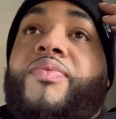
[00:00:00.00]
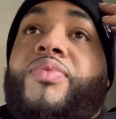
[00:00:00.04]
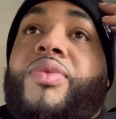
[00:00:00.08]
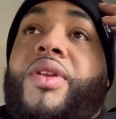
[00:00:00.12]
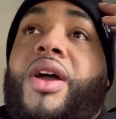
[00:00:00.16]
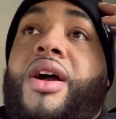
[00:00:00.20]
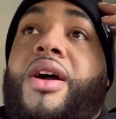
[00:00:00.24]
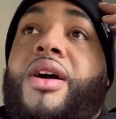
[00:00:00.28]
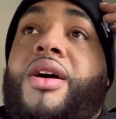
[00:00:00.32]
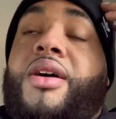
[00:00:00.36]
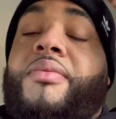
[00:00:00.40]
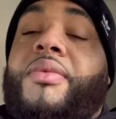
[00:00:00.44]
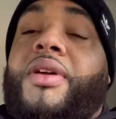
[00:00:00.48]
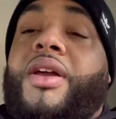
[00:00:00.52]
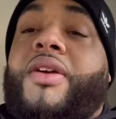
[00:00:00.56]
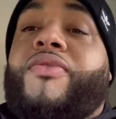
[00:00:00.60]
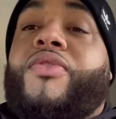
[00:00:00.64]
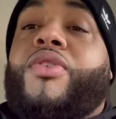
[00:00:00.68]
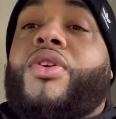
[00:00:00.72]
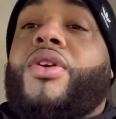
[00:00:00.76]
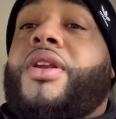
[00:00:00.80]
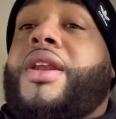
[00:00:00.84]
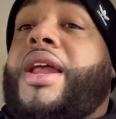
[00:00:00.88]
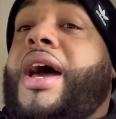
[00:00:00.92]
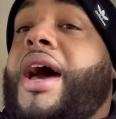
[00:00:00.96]
If
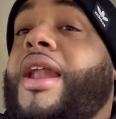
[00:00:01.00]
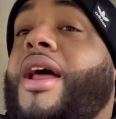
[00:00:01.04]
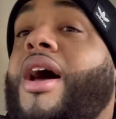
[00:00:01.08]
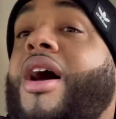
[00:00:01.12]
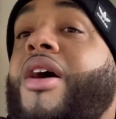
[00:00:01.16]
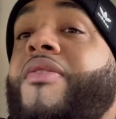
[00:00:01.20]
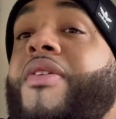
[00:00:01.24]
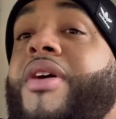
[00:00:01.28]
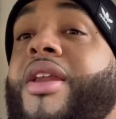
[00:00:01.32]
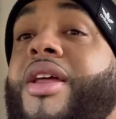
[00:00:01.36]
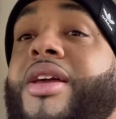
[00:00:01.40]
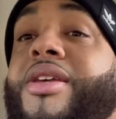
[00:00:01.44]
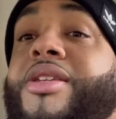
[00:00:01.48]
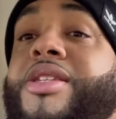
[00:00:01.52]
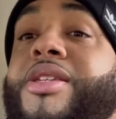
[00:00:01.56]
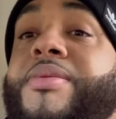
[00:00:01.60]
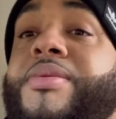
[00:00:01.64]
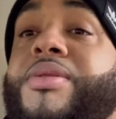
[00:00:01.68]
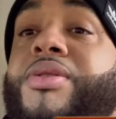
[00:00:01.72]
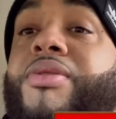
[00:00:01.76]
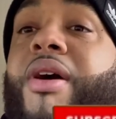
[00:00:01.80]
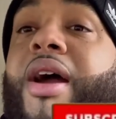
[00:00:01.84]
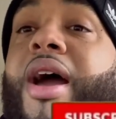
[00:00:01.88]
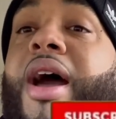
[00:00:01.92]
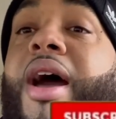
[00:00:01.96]
you're not already a
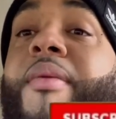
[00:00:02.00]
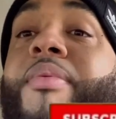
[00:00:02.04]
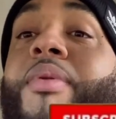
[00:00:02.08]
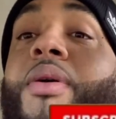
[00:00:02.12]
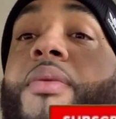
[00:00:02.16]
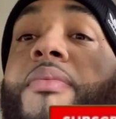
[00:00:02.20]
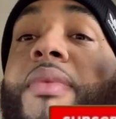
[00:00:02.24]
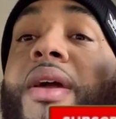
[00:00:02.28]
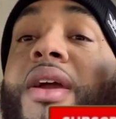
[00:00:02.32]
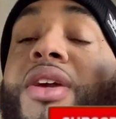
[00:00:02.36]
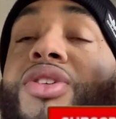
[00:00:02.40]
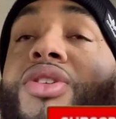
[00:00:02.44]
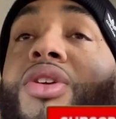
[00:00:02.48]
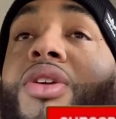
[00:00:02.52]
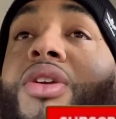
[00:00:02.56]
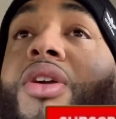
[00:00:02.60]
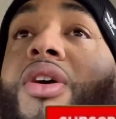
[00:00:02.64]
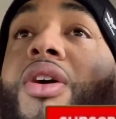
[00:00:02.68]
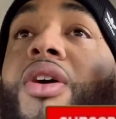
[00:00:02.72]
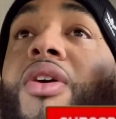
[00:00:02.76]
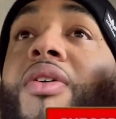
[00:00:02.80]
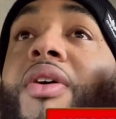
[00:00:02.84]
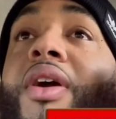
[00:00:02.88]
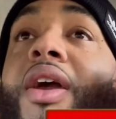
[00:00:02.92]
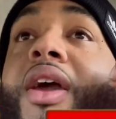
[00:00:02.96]
subscriber, make sure you
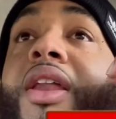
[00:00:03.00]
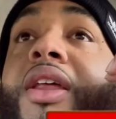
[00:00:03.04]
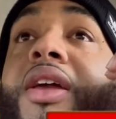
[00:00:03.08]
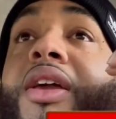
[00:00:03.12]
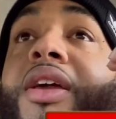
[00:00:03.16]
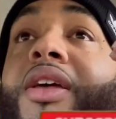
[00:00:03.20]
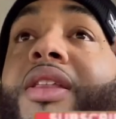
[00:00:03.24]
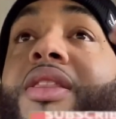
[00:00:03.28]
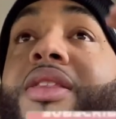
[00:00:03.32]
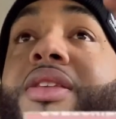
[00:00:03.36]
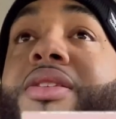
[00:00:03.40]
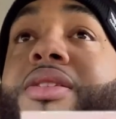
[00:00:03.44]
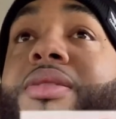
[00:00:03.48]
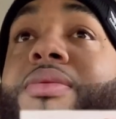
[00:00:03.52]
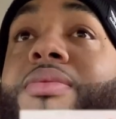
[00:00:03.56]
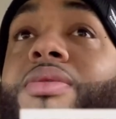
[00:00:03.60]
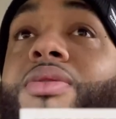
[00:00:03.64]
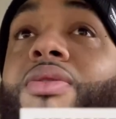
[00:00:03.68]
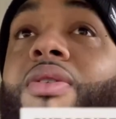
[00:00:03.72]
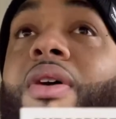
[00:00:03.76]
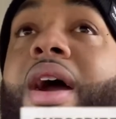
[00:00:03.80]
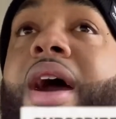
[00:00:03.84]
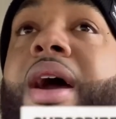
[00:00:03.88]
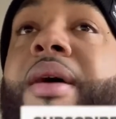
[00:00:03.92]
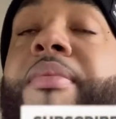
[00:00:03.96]
go ahead and hit the
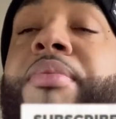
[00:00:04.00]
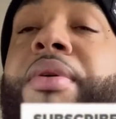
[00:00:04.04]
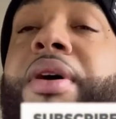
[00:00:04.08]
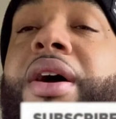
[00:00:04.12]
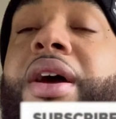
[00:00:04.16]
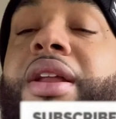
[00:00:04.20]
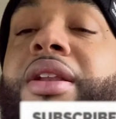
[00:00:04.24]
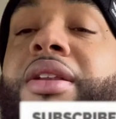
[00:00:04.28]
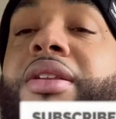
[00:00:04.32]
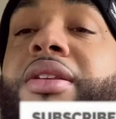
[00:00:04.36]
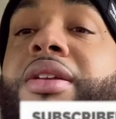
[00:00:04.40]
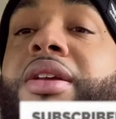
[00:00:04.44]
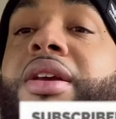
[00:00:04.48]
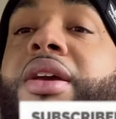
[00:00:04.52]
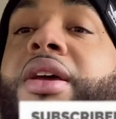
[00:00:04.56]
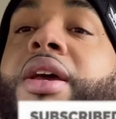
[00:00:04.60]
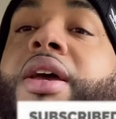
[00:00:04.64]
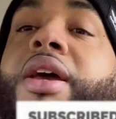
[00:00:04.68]
subscribe button